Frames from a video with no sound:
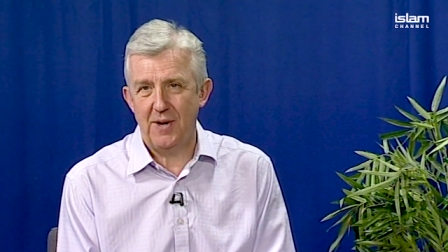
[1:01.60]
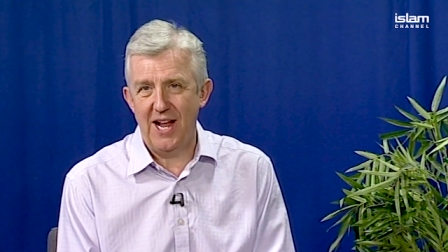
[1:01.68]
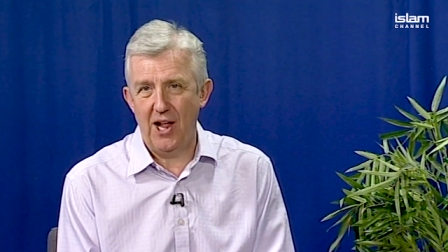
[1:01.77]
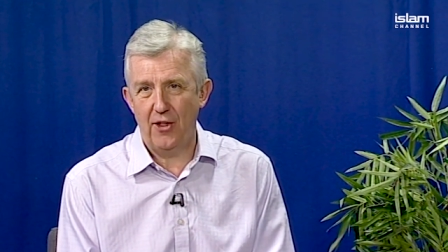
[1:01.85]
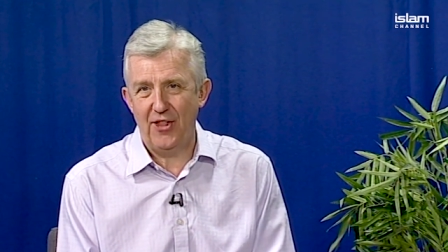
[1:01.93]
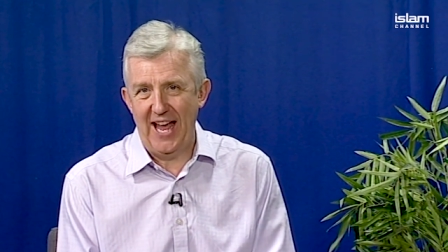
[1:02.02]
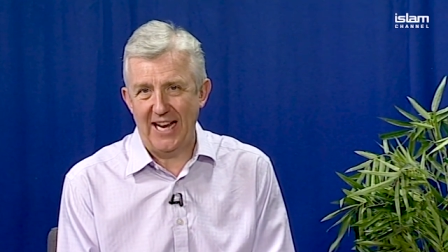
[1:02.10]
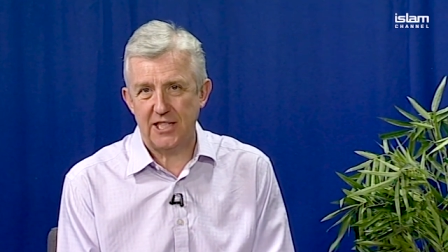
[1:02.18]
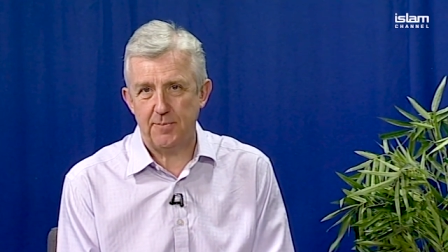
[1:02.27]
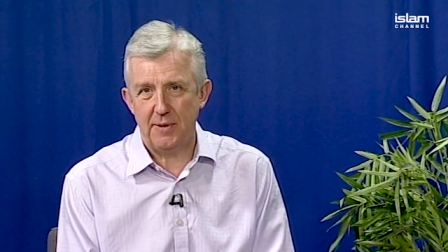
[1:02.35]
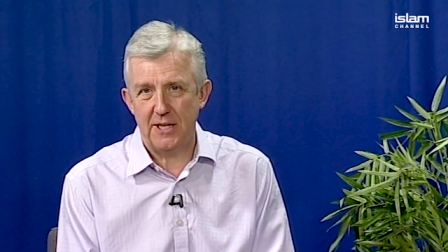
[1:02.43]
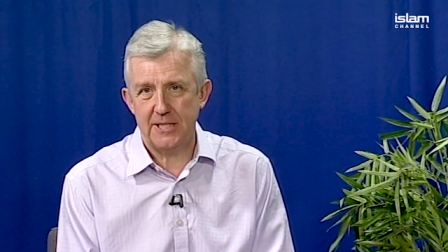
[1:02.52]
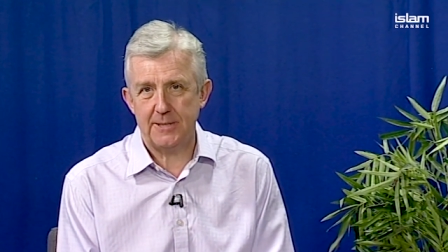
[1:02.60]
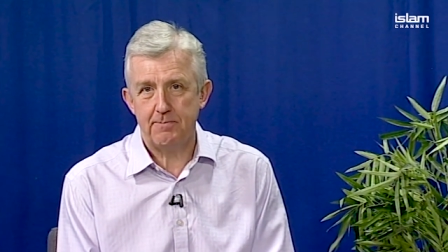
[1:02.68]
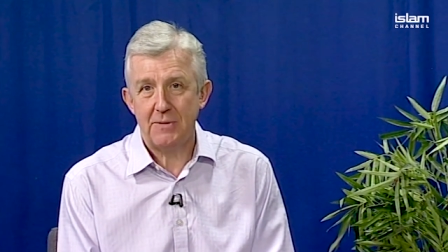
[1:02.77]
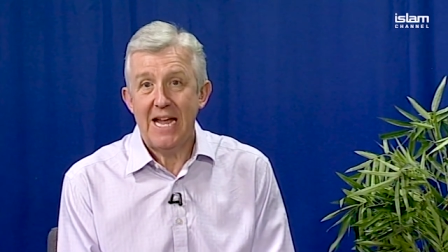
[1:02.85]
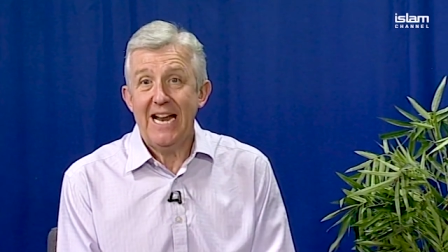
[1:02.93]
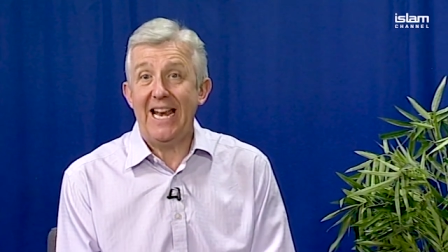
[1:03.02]
from our health experts.
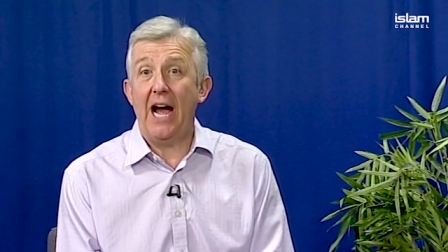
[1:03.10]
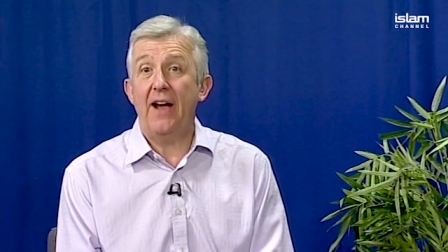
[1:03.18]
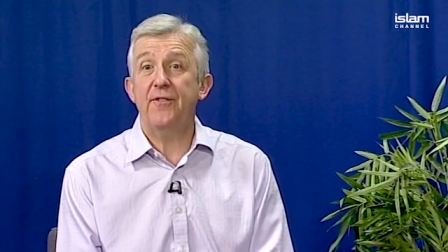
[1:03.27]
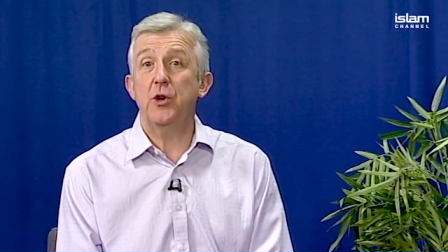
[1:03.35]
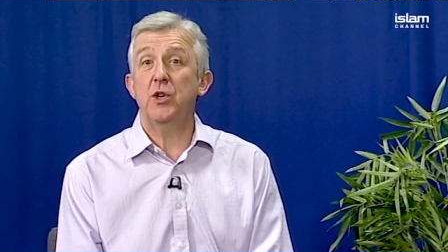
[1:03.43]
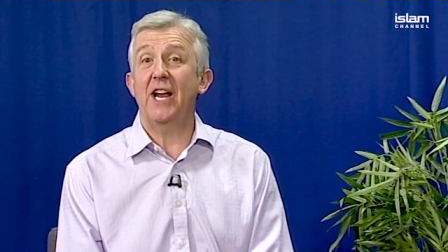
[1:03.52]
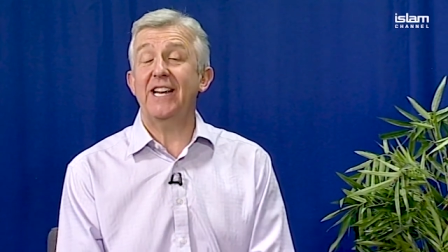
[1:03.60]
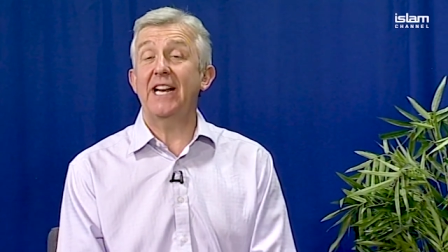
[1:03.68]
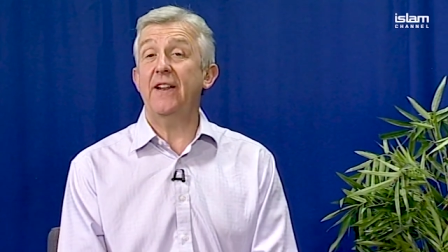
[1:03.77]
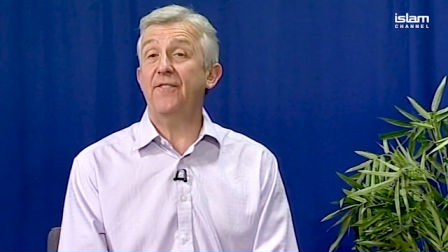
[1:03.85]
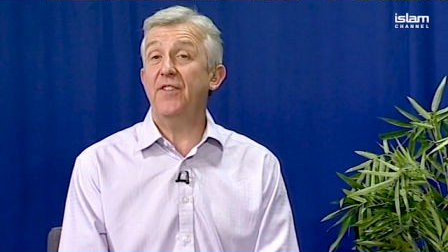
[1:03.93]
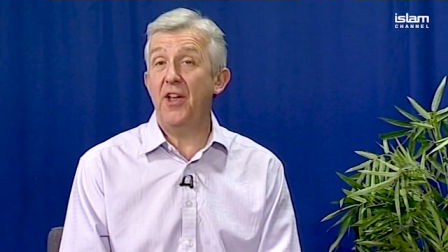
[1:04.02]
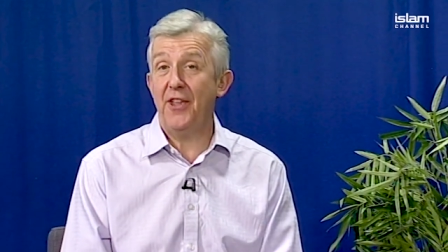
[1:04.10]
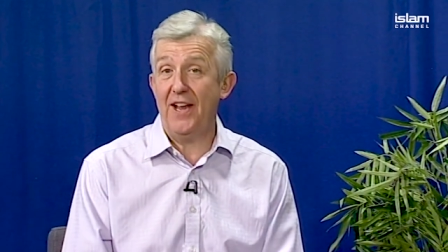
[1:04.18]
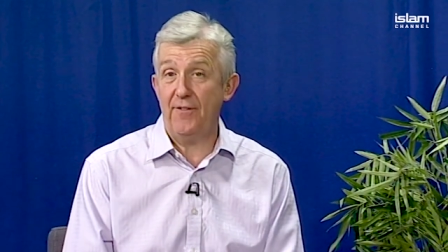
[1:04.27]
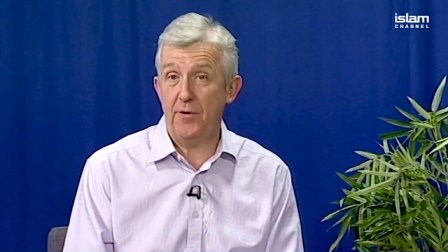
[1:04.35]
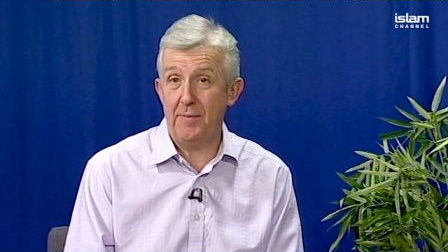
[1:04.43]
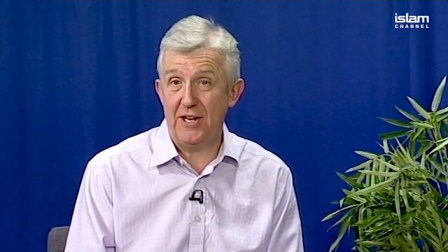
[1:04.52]
Now, if you'd like any further
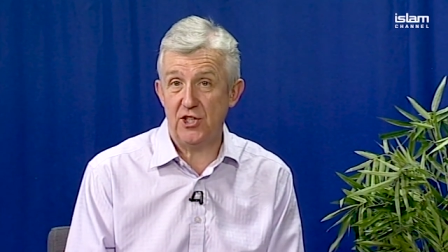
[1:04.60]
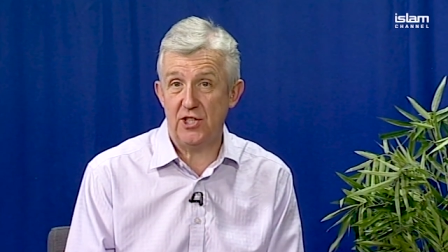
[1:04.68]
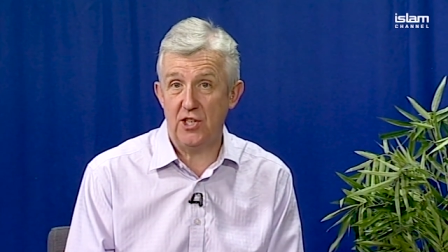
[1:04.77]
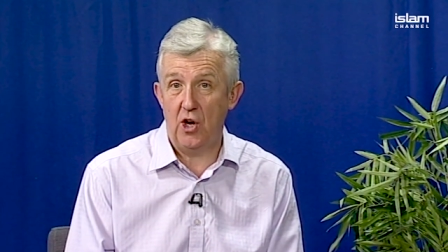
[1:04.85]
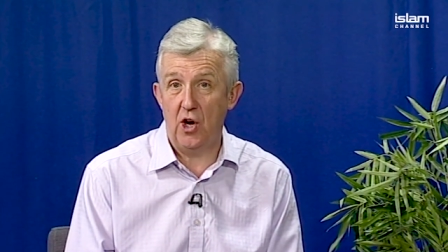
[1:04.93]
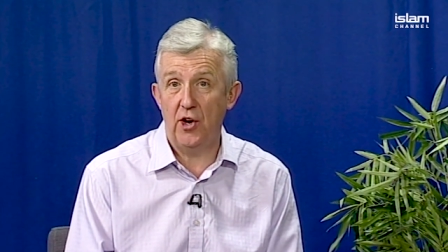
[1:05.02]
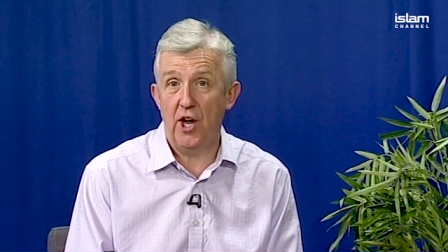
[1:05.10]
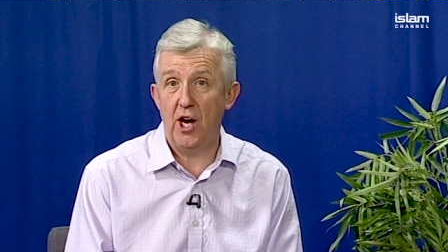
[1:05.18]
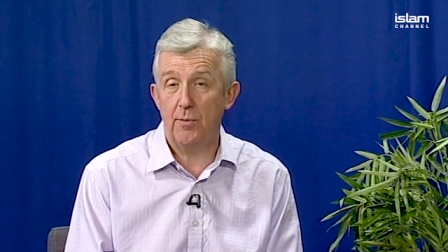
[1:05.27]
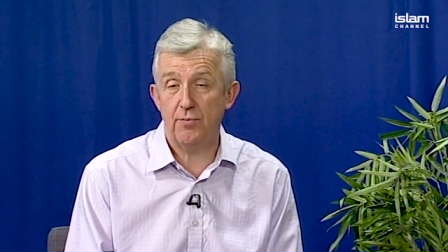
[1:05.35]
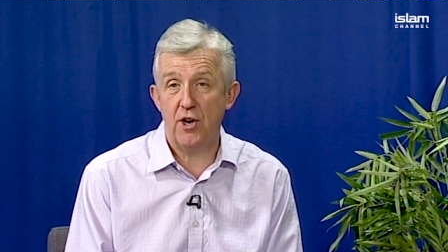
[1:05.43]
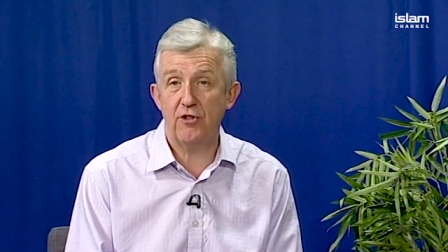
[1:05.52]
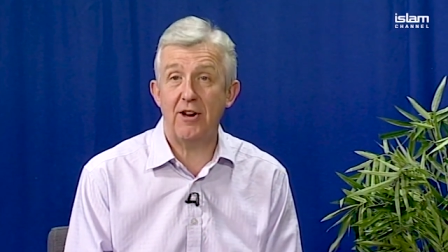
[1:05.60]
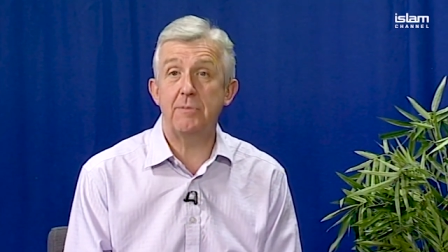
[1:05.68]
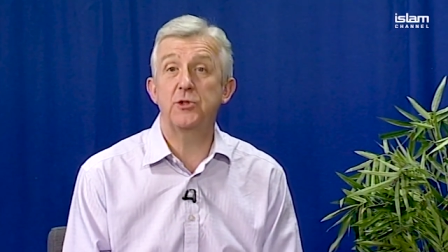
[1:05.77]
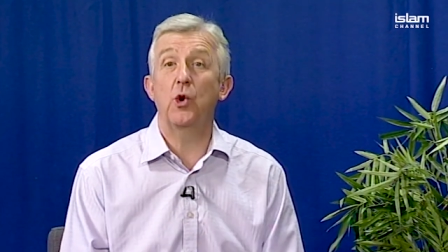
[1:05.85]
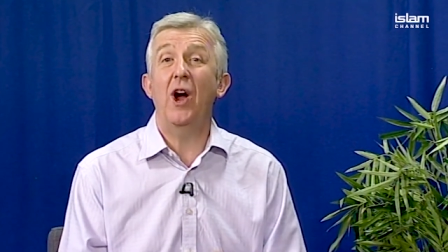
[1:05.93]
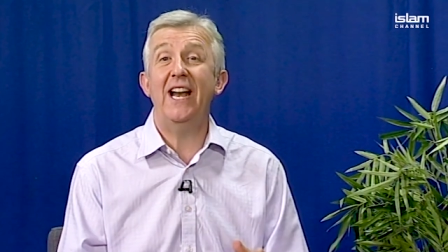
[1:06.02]
information on our
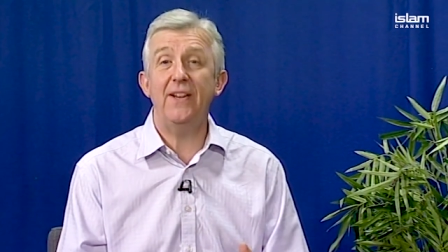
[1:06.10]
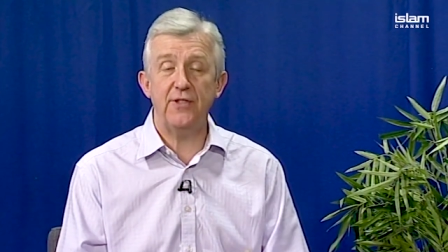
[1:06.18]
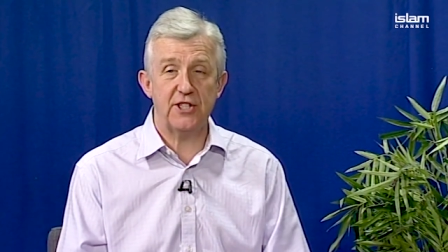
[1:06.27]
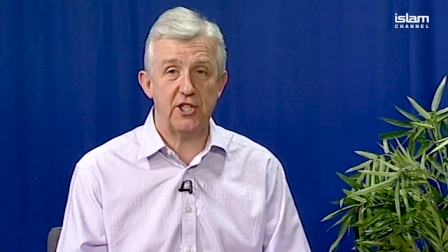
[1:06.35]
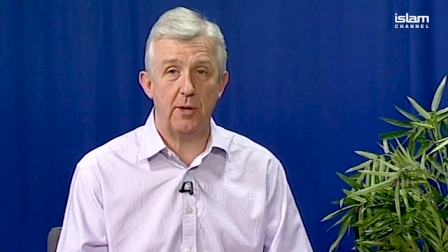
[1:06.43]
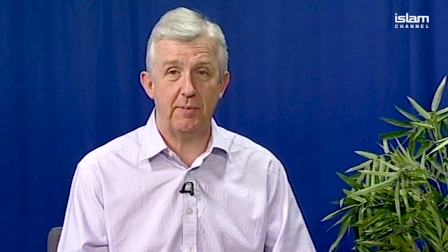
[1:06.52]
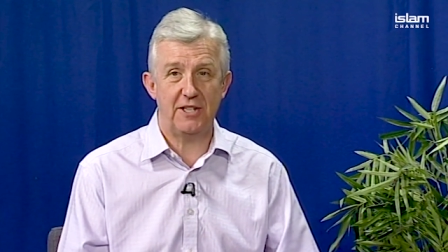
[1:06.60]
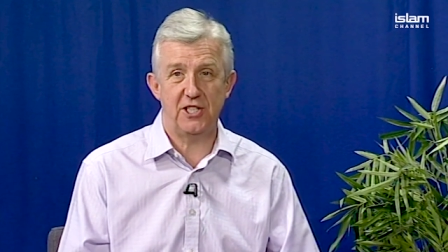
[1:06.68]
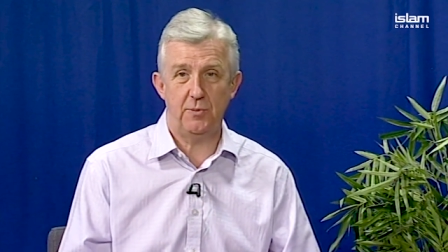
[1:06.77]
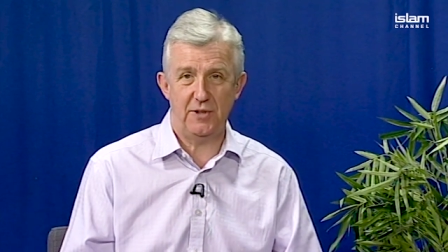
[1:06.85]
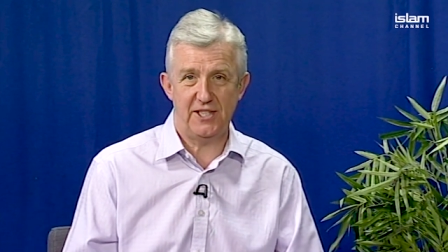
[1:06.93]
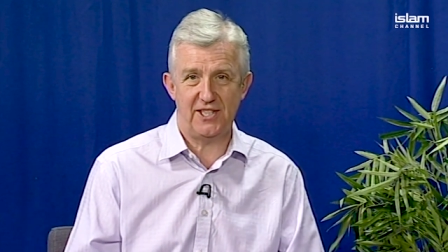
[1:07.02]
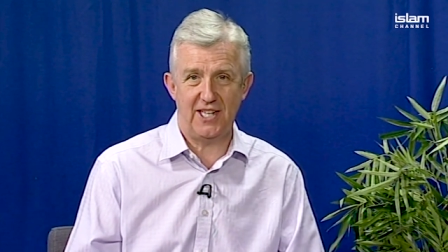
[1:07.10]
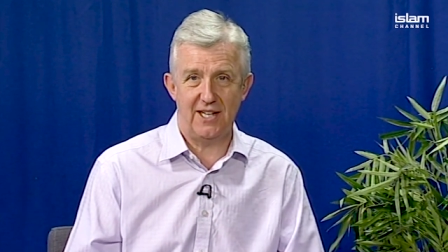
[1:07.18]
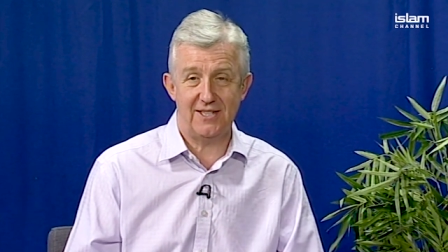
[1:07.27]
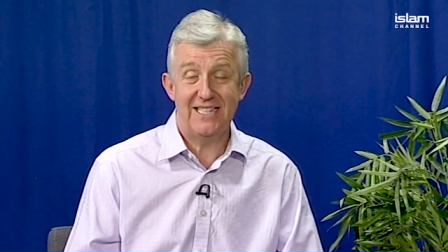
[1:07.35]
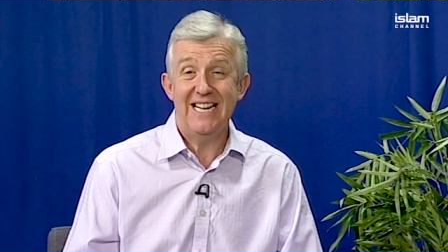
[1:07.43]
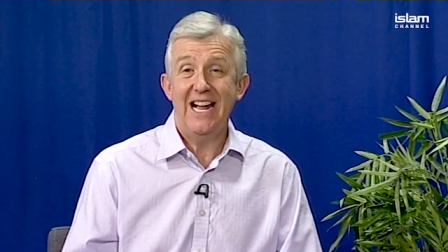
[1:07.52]
programmes or any of the topics that we
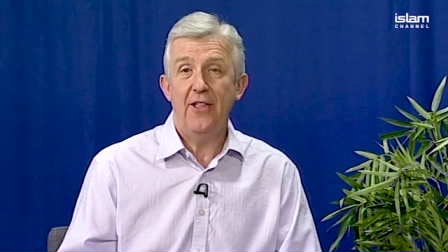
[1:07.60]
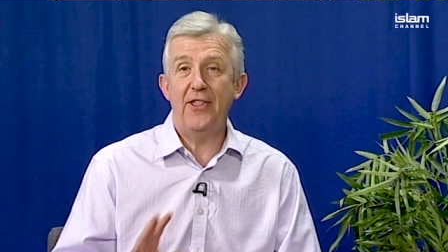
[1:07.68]
discuss,